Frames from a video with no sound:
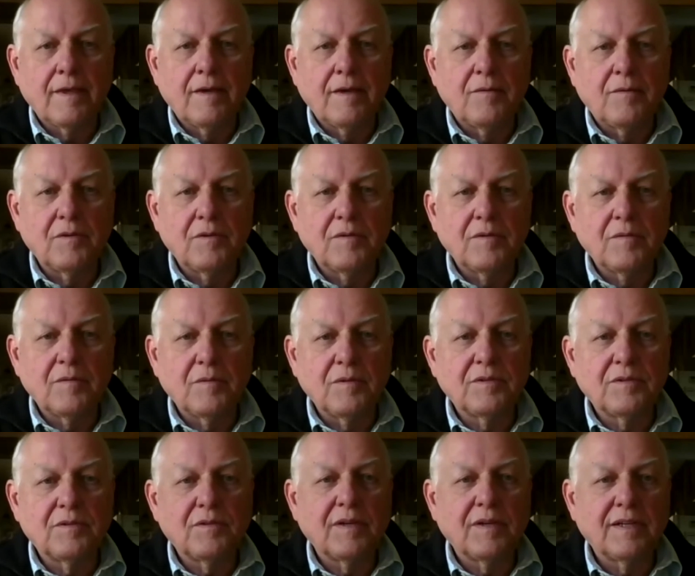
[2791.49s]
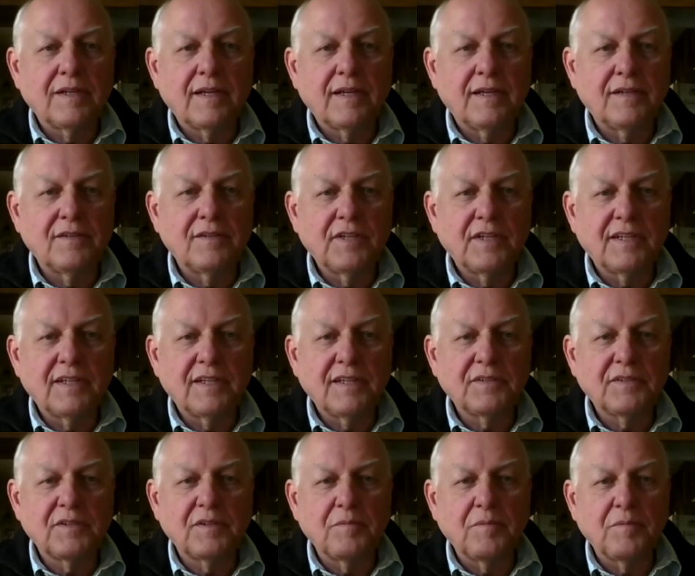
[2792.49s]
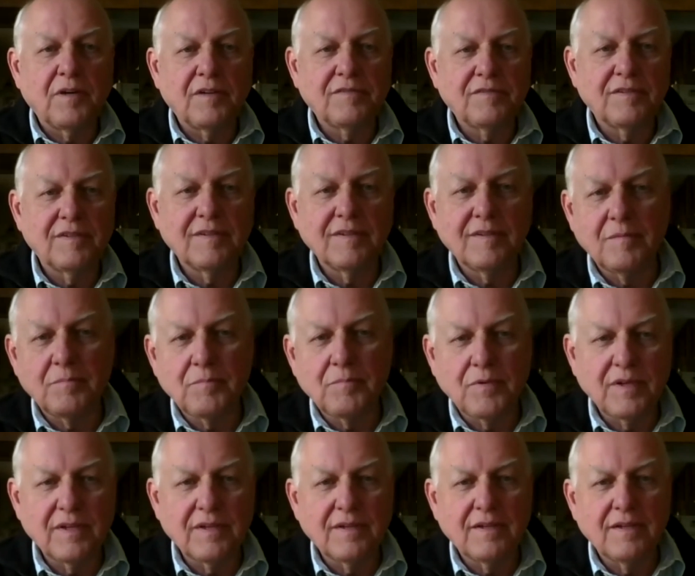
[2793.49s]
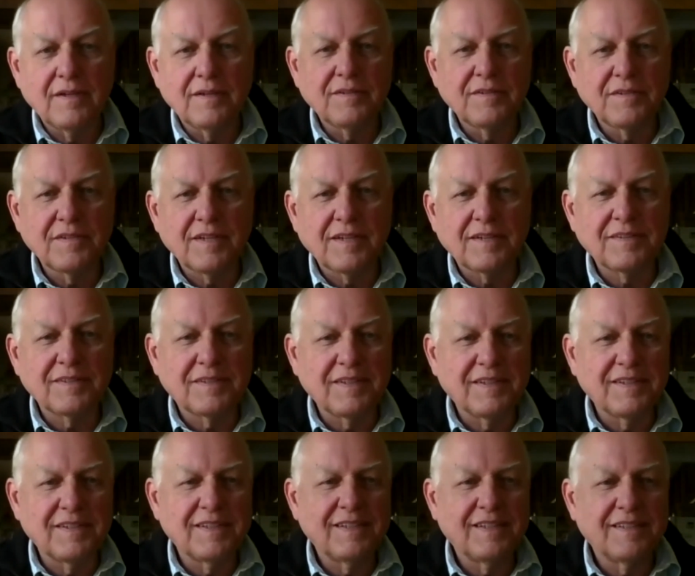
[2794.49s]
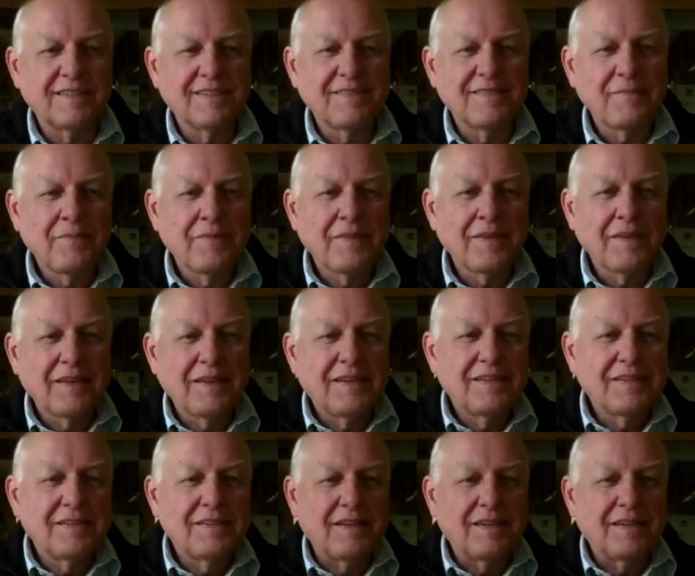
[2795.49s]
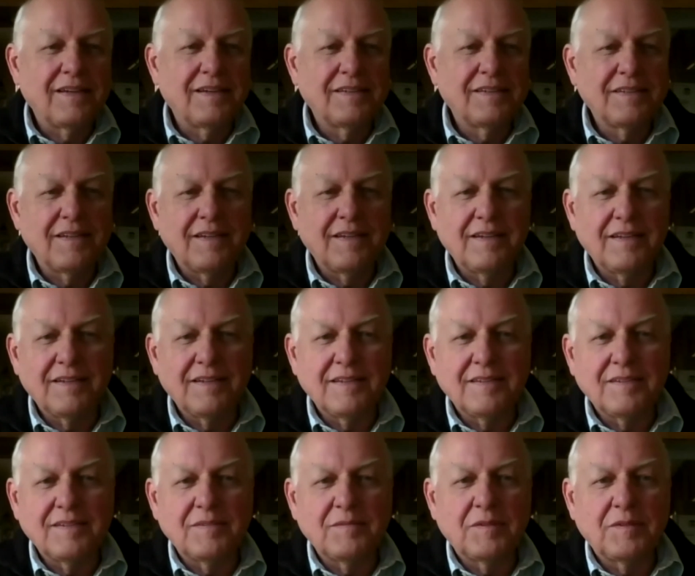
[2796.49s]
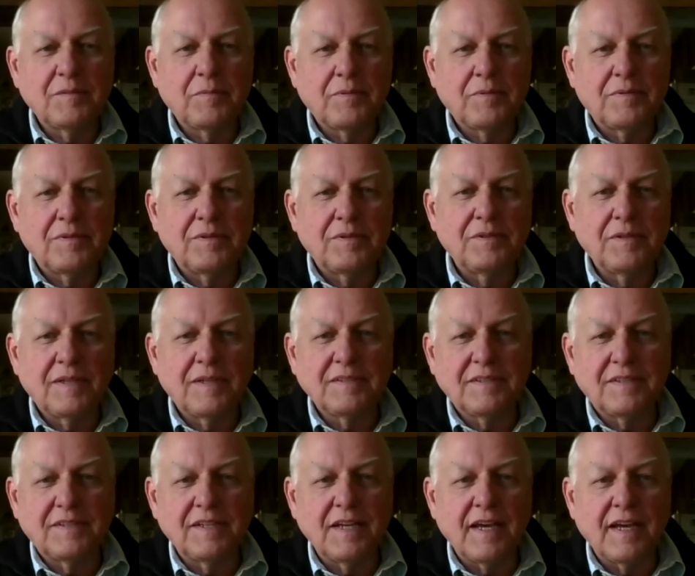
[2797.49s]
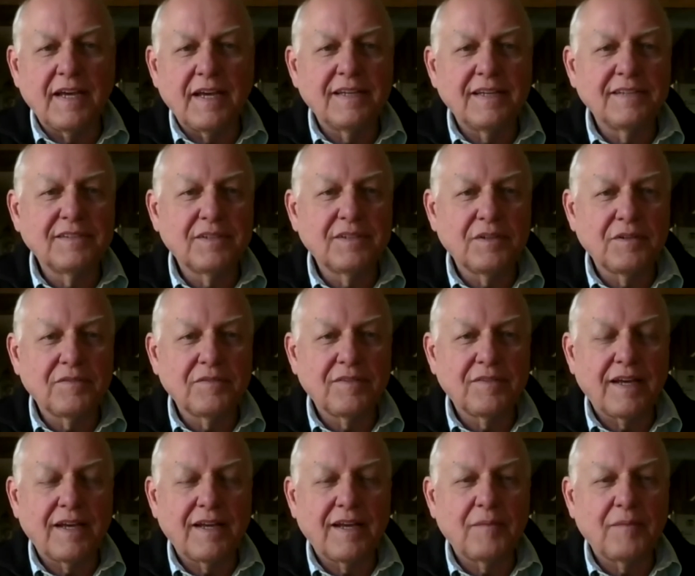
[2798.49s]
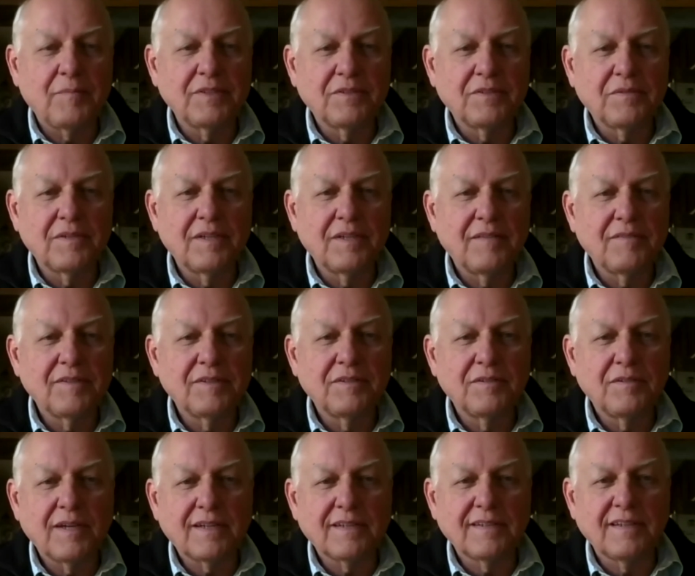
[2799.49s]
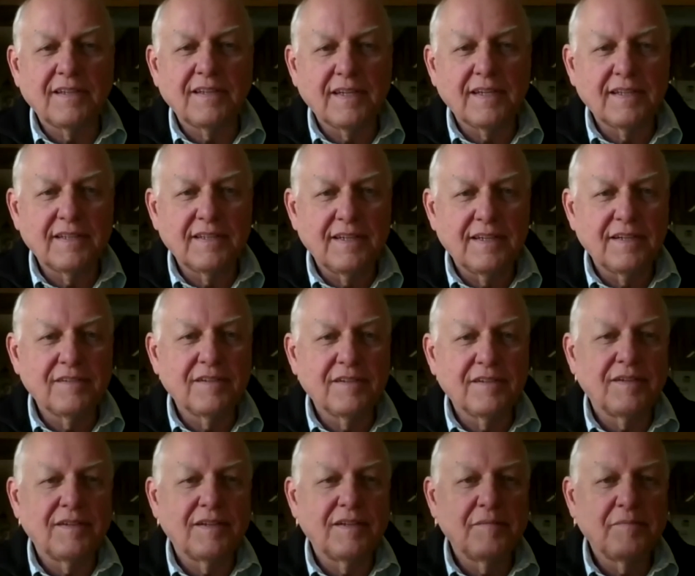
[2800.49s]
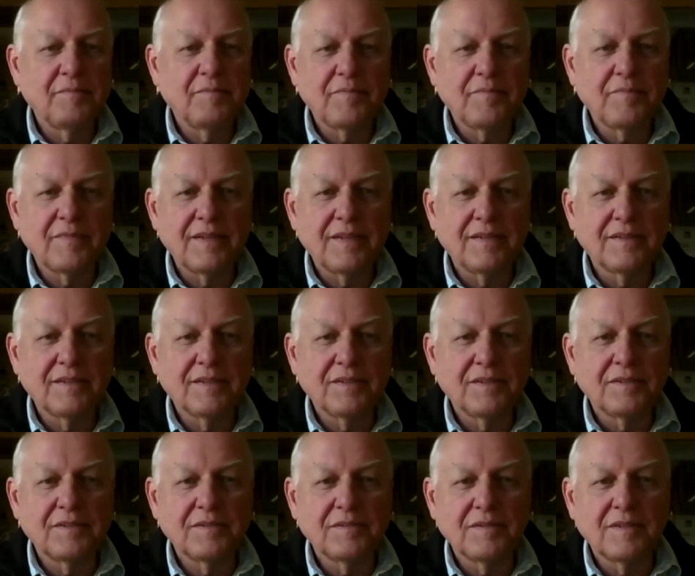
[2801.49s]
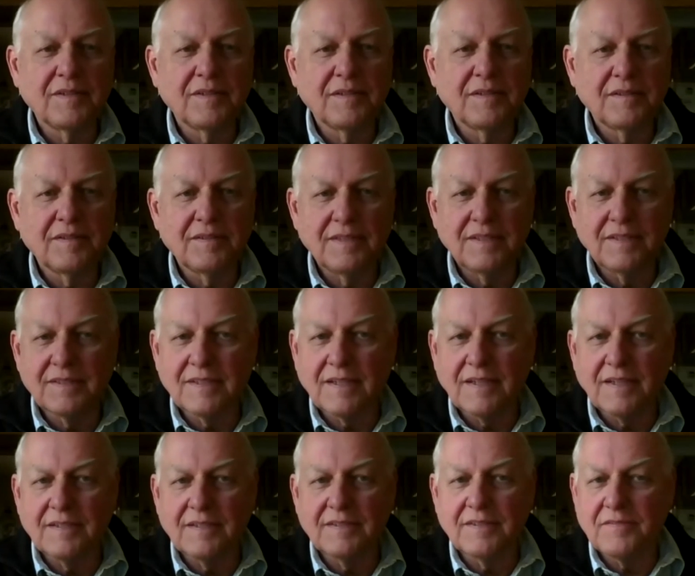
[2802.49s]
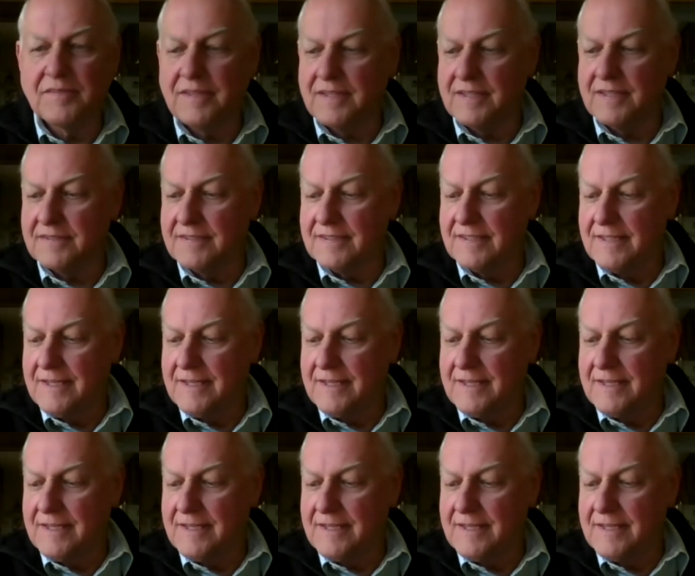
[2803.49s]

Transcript: We're trying to get Jenny Lester Moffett appointed undersecretary at the USDA, and so if that happens, we have a direct line there into these kinds of things.